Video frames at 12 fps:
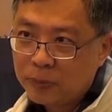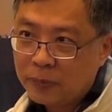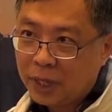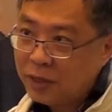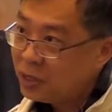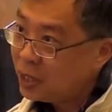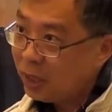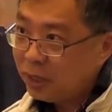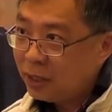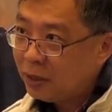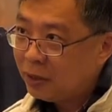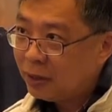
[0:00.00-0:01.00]
And
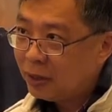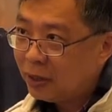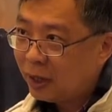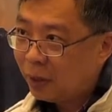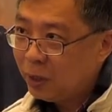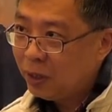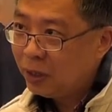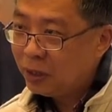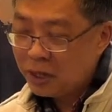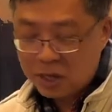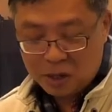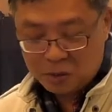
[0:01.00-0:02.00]
Satan,
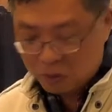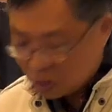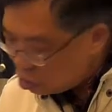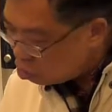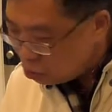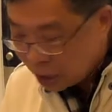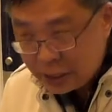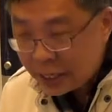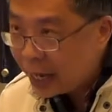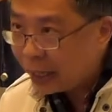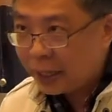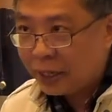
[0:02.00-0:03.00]
wants to
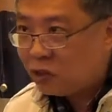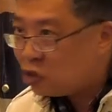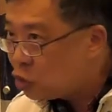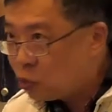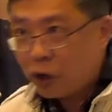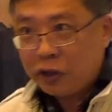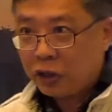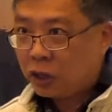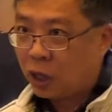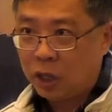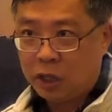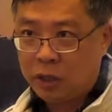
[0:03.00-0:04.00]
attack and destroy the
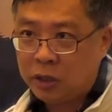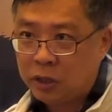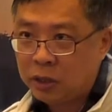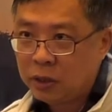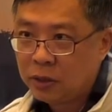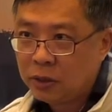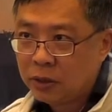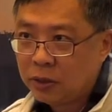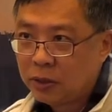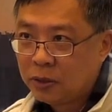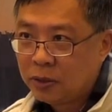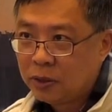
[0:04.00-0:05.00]
college.
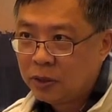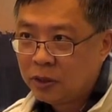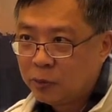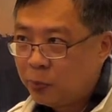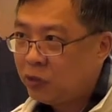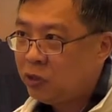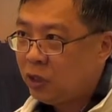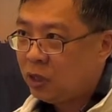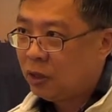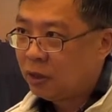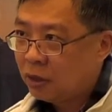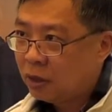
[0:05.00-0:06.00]

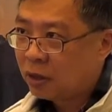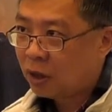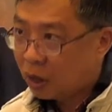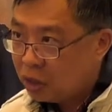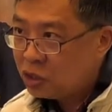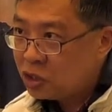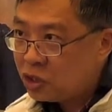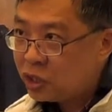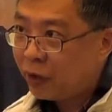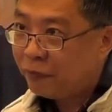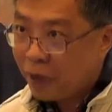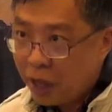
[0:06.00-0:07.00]
Especially colleges
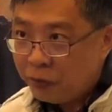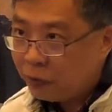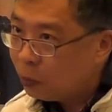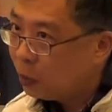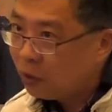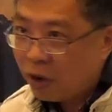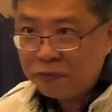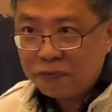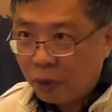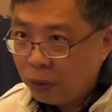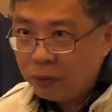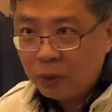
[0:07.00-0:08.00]
that are faithful will not
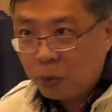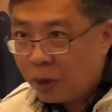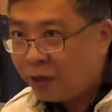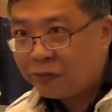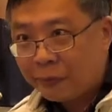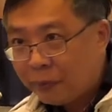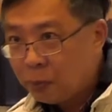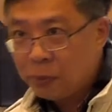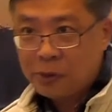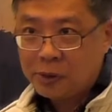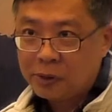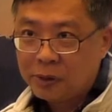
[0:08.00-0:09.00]
follow the ways of the
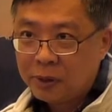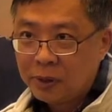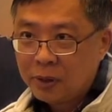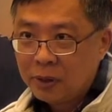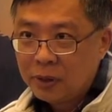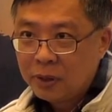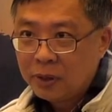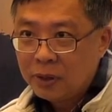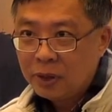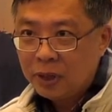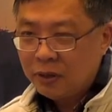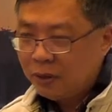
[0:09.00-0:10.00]
world.
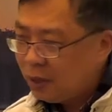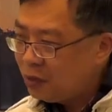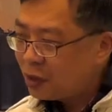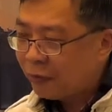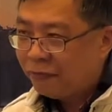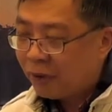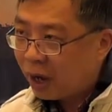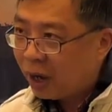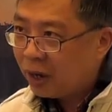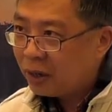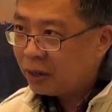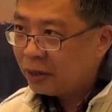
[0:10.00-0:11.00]
And these are
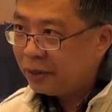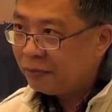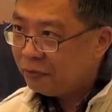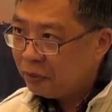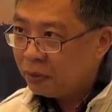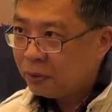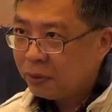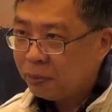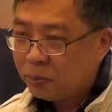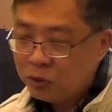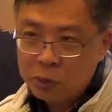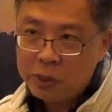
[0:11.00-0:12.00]
far and few
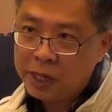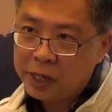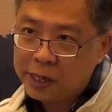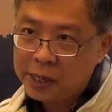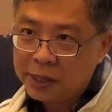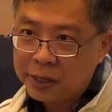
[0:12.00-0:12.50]
in between.